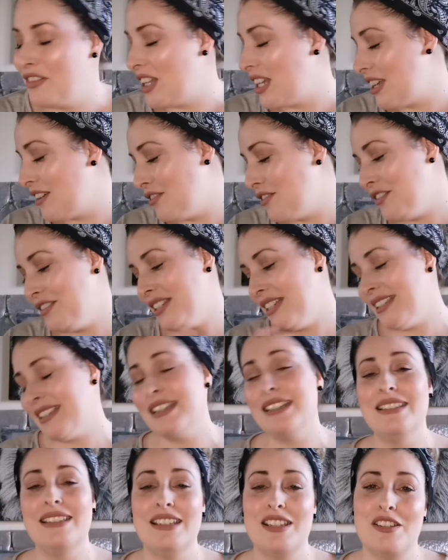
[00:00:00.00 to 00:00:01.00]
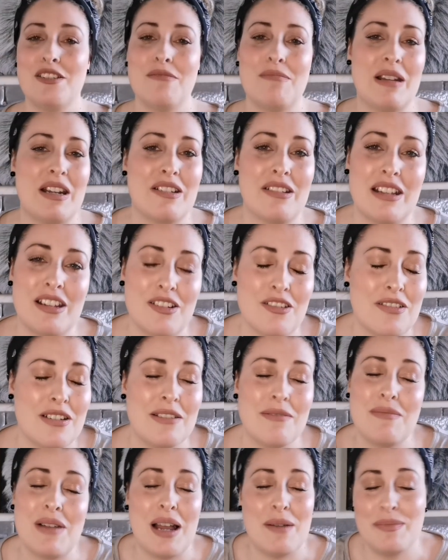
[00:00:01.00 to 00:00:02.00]
Like, if you discontinue American
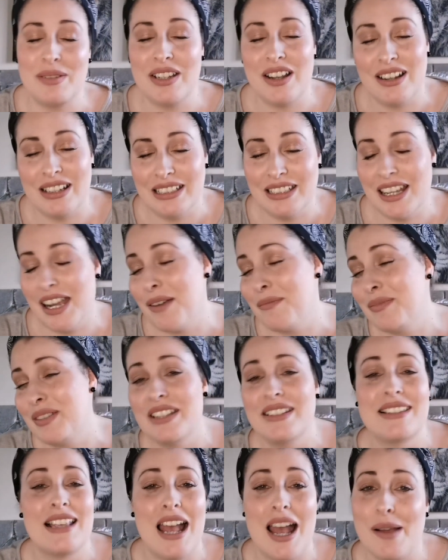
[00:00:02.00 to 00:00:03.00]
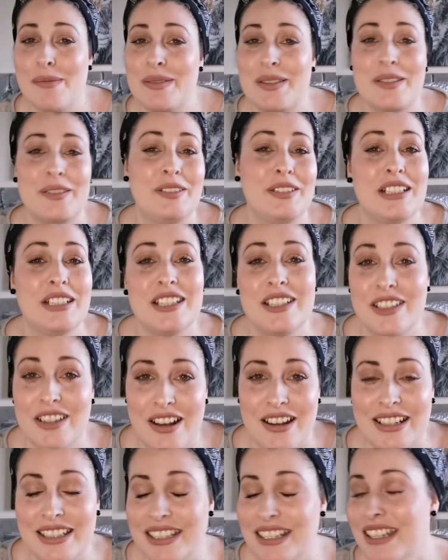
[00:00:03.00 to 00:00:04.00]
Cream, I'm done. I'm just absolutely
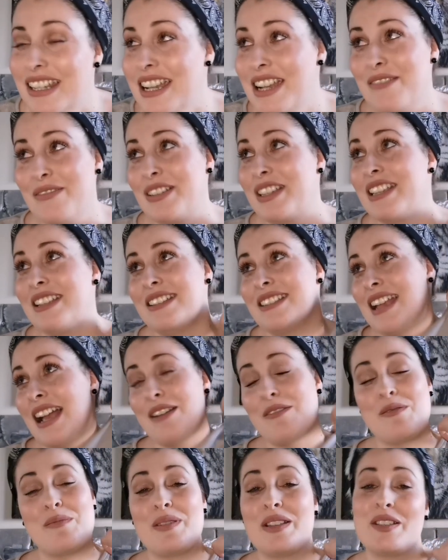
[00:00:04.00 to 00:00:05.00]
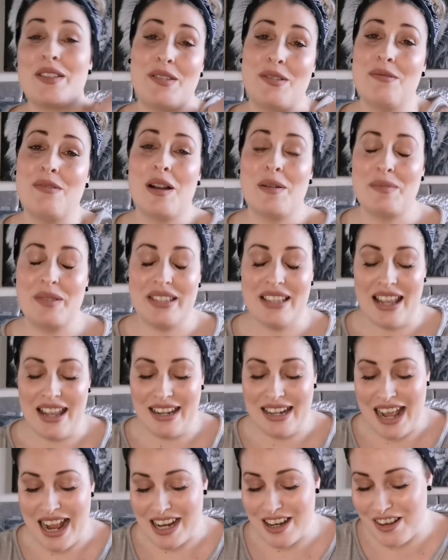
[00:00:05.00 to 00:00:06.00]
done, because I will be so upset
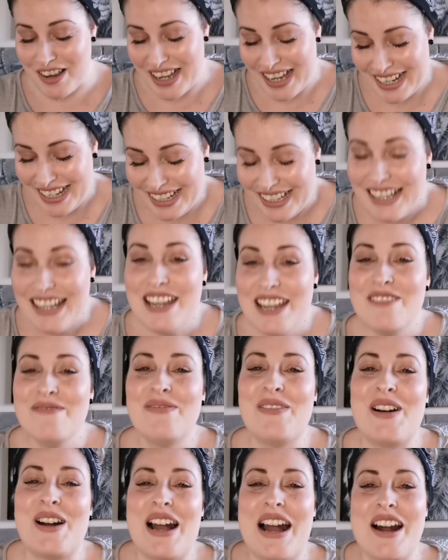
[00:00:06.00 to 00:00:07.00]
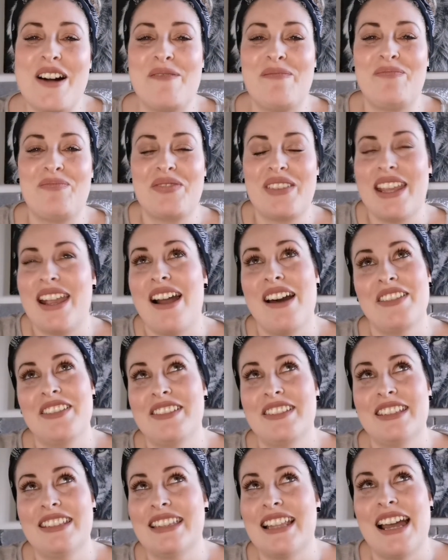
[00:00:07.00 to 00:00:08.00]
and angry. But yeah, other
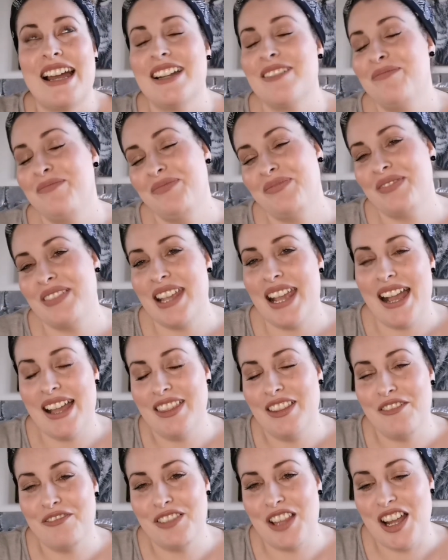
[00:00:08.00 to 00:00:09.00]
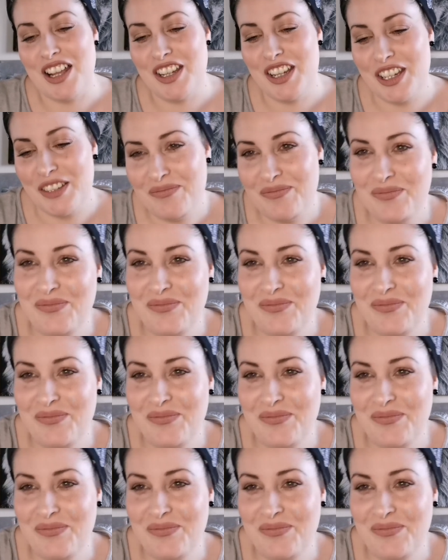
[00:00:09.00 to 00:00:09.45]
than that, yeah, I love Lush.